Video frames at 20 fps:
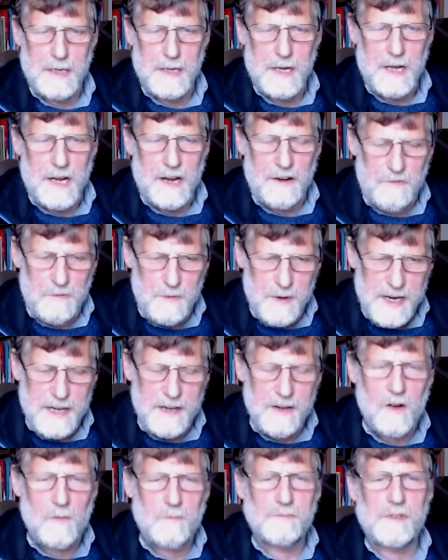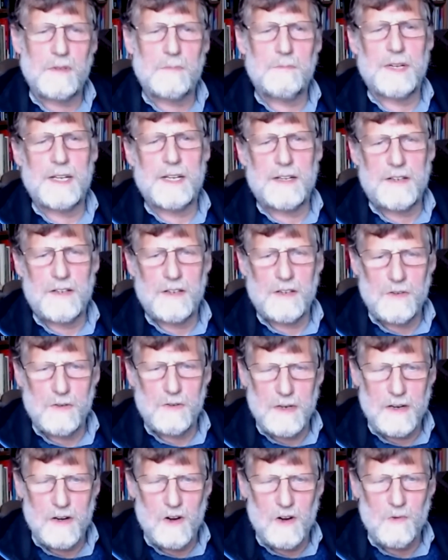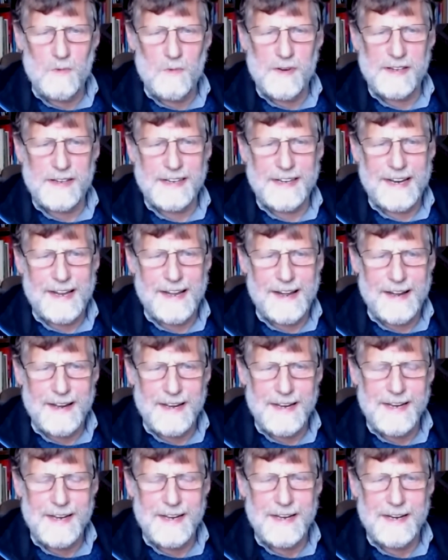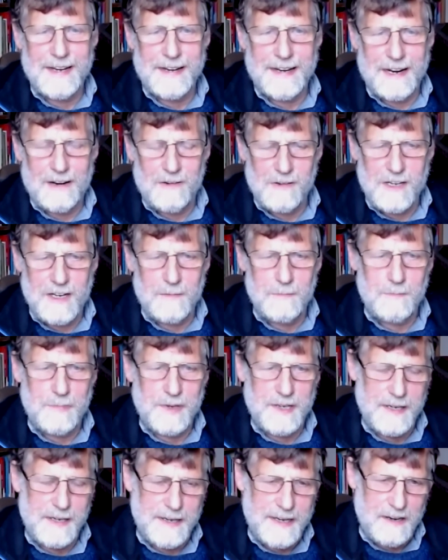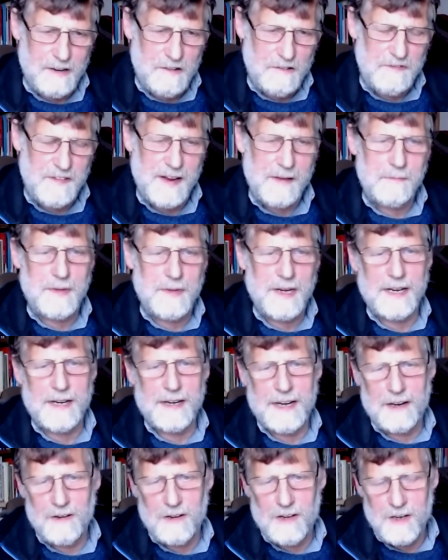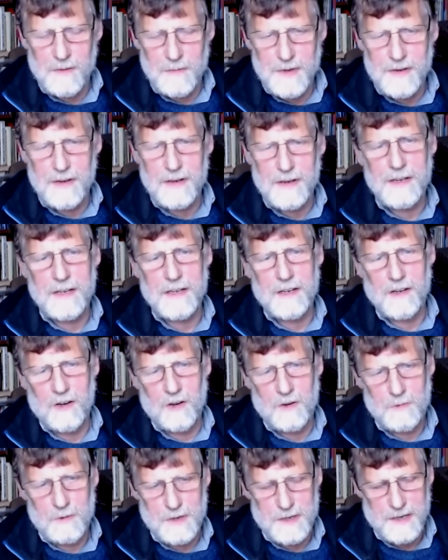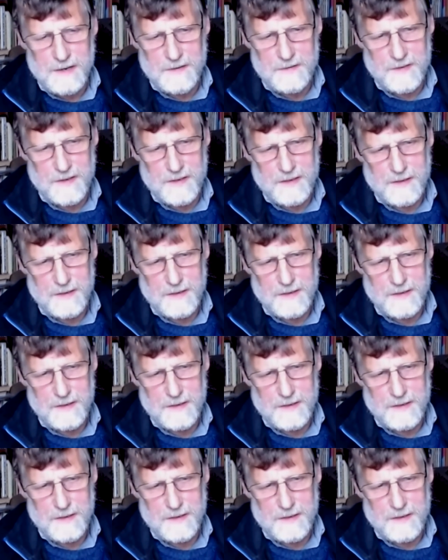If we are not prepared to go along with a lie in our company, in our family, in our community, or whatever,